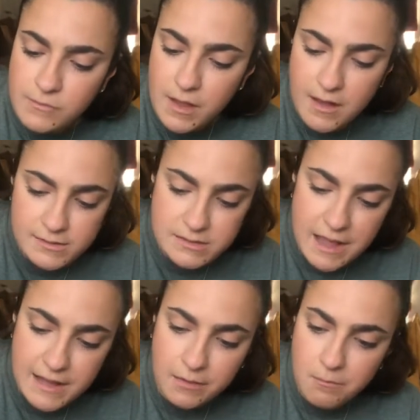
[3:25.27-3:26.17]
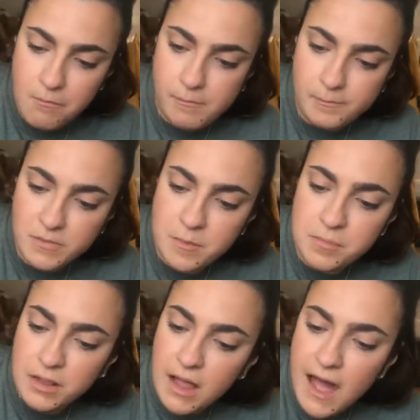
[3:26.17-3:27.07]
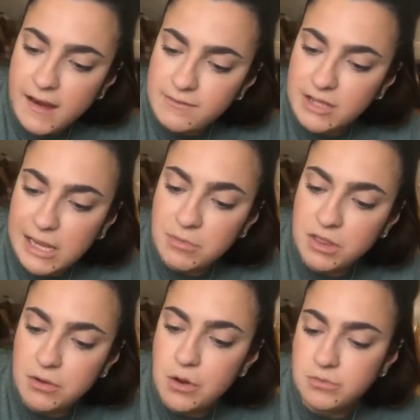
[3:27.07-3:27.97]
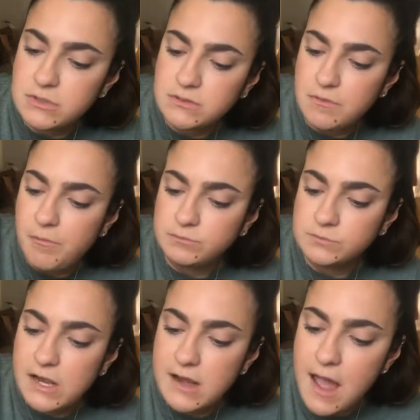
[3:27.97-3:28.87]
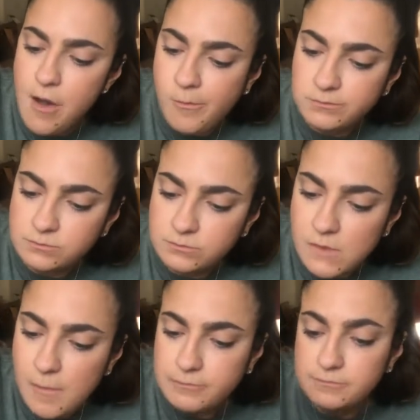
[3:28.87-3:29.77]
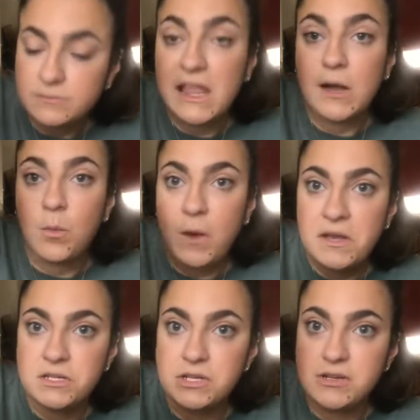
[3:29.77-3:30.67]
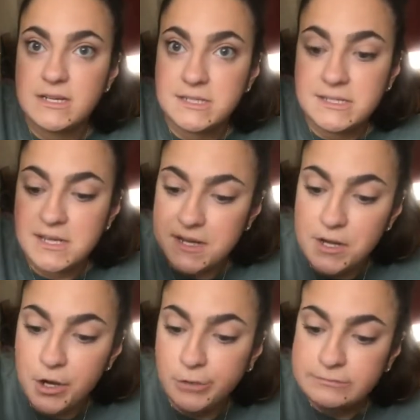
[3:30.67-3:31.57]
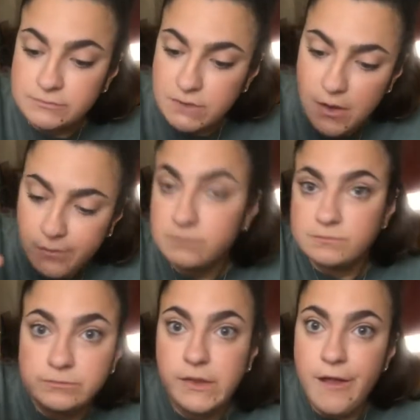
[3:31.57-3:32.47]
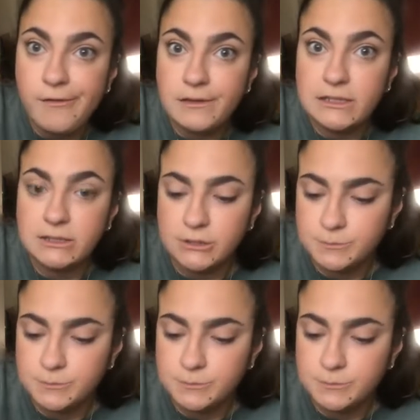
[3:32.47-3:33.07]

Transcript: It's like the plot of Game of Thrones right now. Like winter is here. Right here.